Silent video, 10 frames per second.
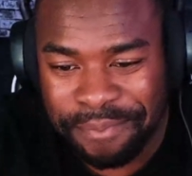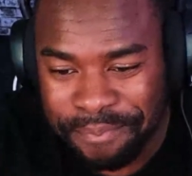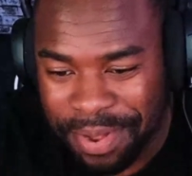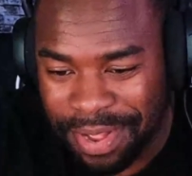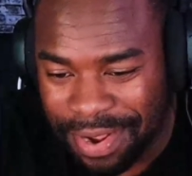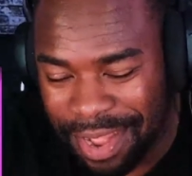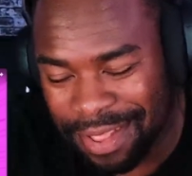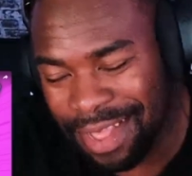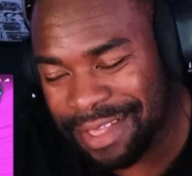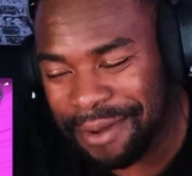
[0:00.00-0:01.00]

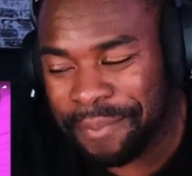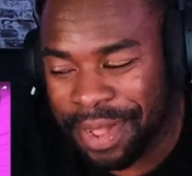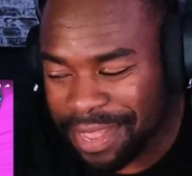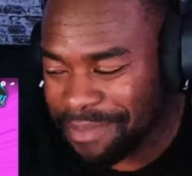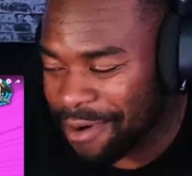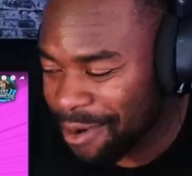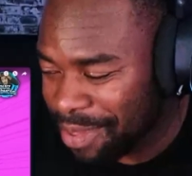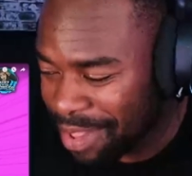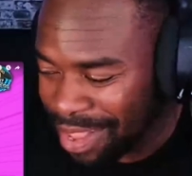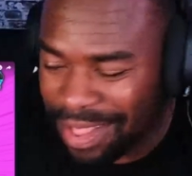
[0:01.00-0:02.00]
probably
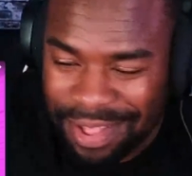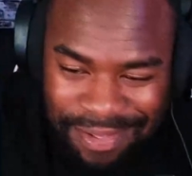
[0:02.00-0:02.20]
like